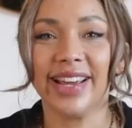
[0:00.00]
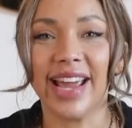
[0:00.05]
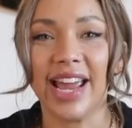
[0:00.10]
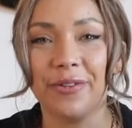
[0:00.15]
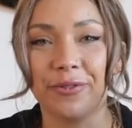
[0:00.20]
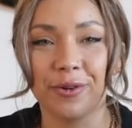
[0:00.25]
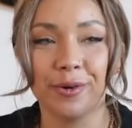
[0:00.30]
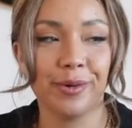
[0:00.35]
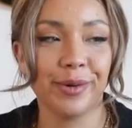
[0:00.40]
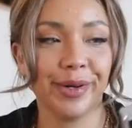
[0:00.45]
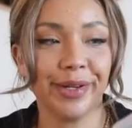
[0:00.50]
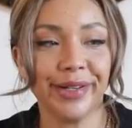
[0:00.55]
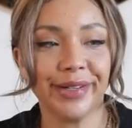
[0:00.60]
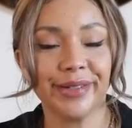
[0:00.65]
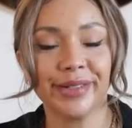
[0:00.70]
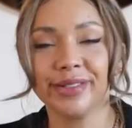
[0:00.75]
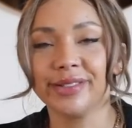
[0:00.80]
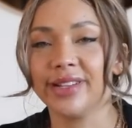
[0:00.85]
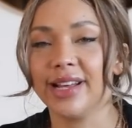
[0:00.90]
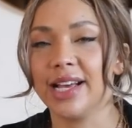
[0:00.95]

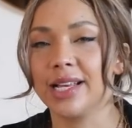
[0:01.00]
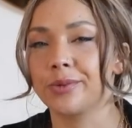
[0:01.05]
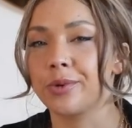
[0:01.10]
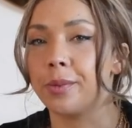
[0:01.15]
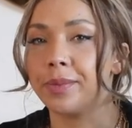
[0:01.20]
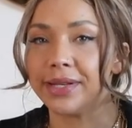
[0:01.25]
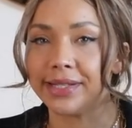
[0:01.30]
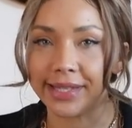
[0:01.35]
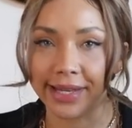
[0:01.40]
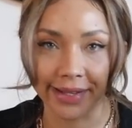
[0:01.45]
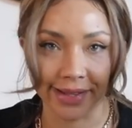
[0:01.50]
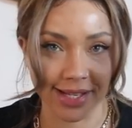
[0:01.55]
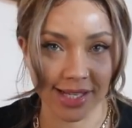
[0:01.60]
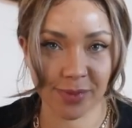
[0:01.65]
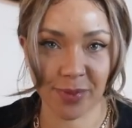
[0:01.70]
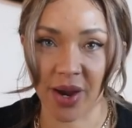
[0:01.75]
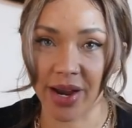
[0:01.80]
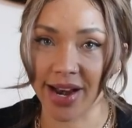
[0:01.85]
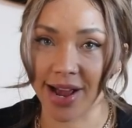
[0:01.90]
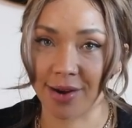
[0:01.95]
Everyone has probably seen this
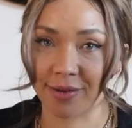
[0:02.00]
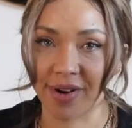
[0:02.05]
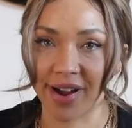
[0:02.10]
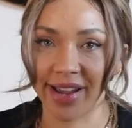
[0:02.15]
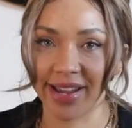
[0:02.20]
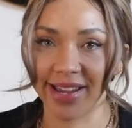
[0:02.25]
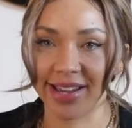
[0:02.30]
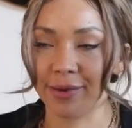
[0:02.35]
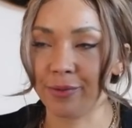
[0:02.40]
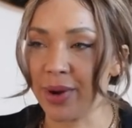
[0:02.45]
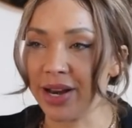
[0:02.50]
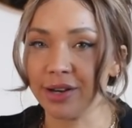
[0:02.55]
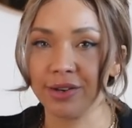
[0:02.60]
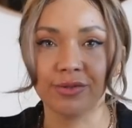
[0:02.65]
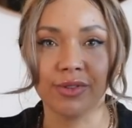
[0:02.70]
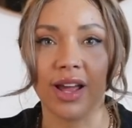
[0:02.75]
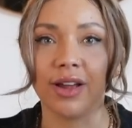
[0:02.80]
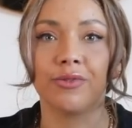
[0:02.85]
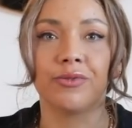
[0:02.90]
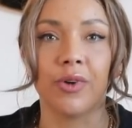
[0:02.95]
by now, right? It went
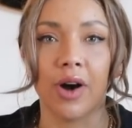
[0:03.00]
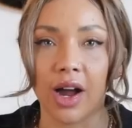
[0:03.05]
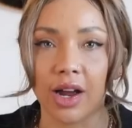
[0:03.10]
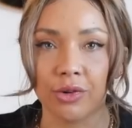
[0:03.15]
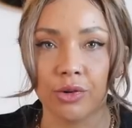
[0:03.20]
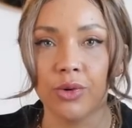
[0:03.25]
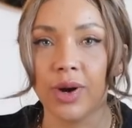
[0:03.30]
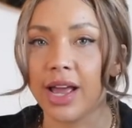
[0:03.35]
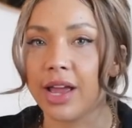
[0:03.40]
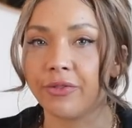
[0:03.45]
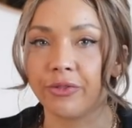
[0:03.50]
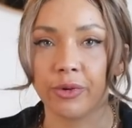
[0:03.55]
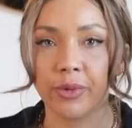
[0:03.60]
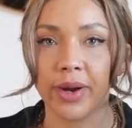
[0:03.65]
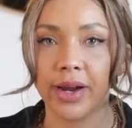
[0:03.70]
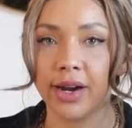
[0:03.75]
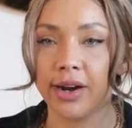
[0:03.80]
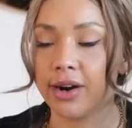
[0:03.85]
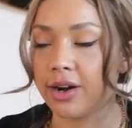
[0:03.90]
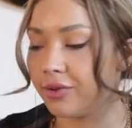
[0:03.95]
like viral
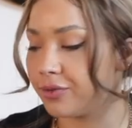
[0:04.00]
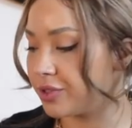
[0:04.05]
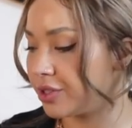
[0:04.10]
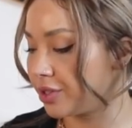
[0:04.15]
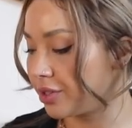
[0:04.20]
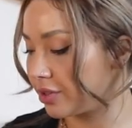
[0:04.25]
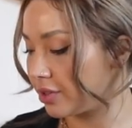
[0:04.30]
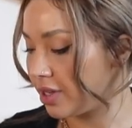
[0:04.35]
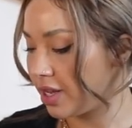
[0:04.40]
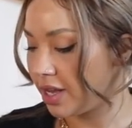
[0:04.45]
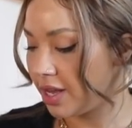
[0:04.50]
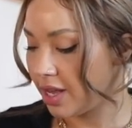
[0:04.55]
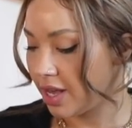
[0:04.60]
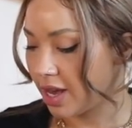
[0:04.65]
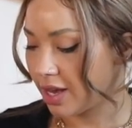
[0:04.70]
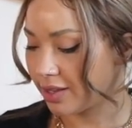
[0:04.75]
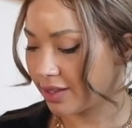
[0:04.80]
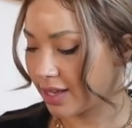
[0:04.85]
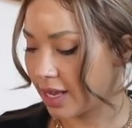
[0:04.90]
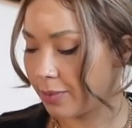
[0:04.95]
everywhere after
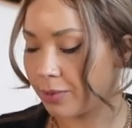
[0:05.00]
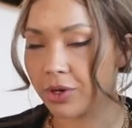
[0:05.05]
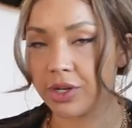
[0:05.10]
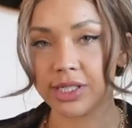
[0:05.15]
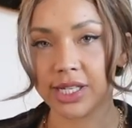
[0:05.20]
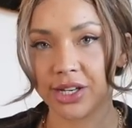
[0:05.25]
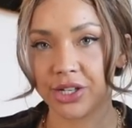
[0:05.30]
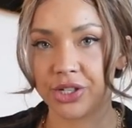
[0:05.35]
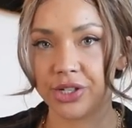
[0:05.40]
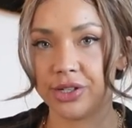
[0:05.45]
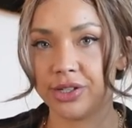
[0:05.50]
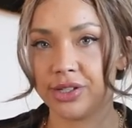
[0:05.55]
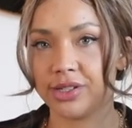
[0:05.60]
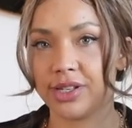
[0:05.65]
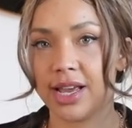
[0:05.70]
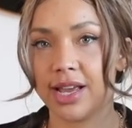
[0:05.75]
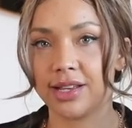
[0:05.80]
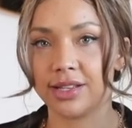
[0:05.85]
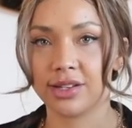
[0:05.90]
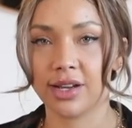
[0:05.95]
Kim Kardashian's
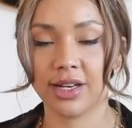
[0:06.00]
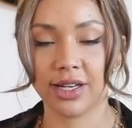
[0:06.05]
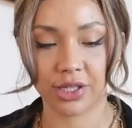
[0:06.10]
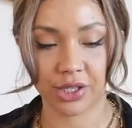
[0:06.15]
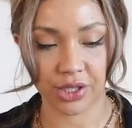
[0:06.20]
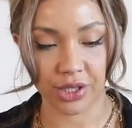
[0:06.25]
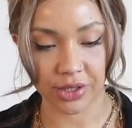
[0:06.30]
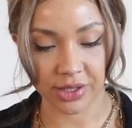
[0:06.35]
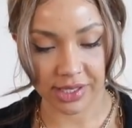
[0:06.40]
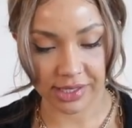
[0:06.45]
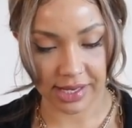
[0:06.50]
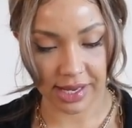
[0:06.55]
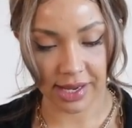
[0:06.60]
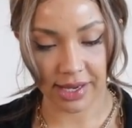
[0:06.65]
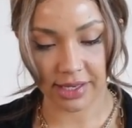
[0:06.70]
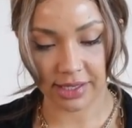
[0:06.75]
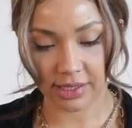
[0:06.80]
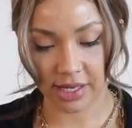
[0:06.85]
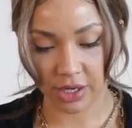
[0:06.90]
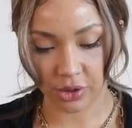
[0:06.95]
hairstylist uses it,
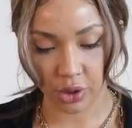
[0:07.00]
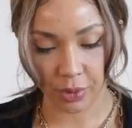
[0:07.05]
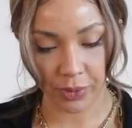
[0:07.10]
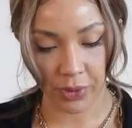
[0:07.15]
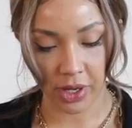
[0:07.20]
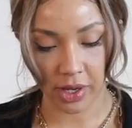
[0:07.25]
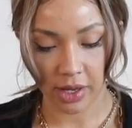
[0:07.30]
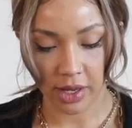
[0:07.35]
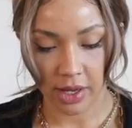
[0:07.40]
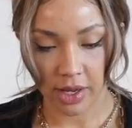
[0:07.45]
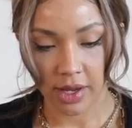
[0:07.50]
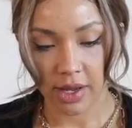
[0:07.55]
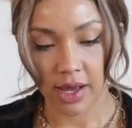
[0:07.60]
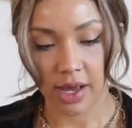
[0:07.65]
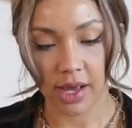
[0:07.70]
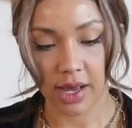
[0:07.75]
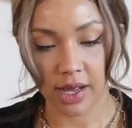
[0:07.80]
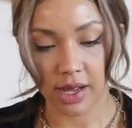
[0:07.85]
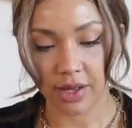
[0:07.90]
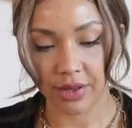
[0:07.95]
etc.
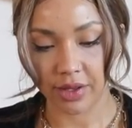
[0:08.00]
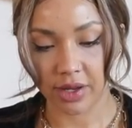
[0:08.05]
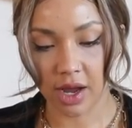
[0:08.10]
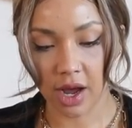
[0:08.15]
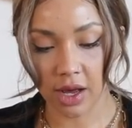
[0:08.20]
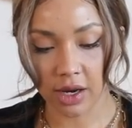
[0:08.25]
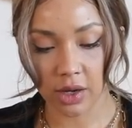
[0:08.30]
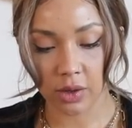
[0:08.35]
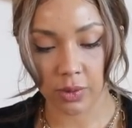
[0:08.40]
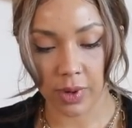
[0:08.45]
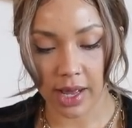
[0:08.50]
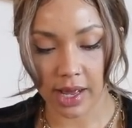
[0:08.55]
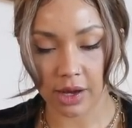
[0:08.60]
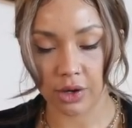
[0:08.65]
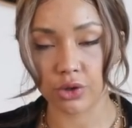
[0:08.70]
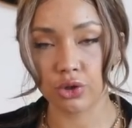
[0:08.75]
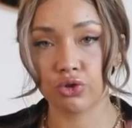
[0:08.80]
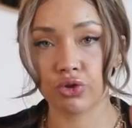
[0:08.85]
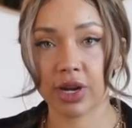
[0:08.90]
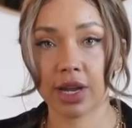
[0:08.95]
But the Color
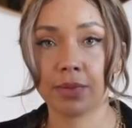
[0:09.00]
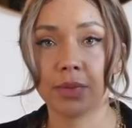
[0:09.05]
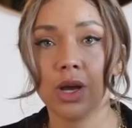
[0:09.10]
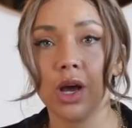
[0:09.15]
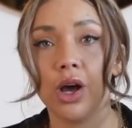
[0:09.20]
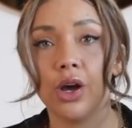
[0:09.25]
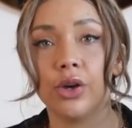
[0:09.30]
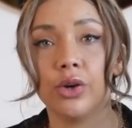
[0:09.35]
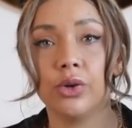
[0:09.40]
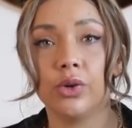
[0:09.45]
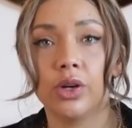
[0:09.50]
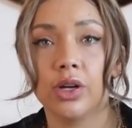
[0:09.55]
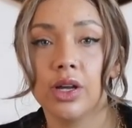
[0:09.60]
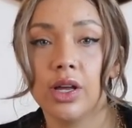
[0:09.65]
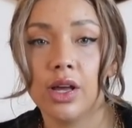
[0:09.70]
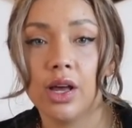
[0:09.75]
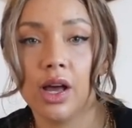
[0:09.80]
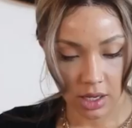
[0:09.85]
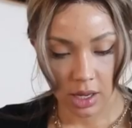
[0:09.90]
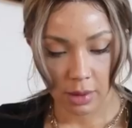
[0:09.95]
Wow Dream Coat
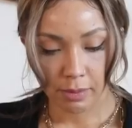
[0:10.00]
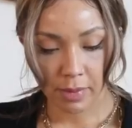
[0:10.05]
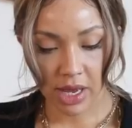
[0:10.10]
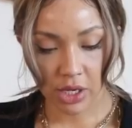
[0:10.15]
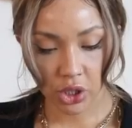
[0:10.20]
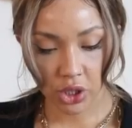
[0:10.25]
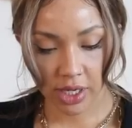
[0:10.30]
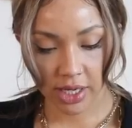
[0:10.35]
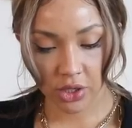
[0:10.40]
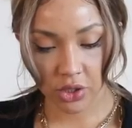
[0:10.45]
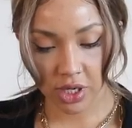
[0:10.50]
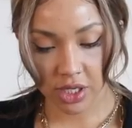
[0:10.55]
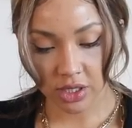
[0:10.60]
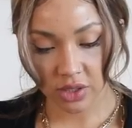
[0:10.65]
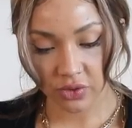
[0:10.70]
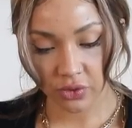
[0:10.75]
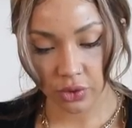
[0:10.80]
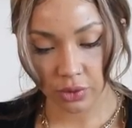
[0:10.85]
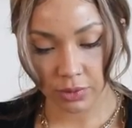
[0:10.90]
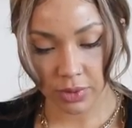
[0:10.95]
magically
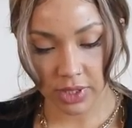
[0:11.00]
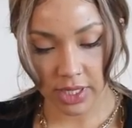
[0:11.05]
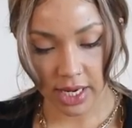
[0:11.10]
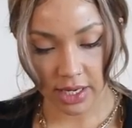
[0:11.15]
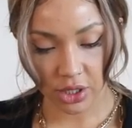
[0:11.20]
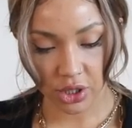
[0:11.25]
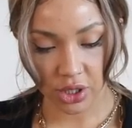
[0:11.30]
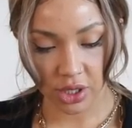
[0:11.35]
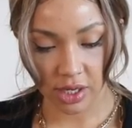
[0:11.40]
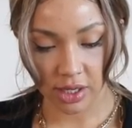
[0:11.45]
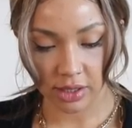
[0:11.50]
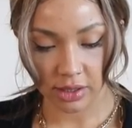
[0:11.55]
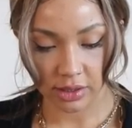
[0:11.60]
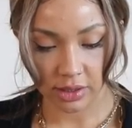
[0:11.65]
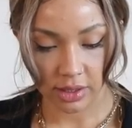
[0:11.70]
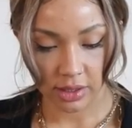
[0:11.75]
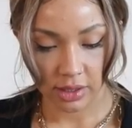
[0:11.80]
transforms texture,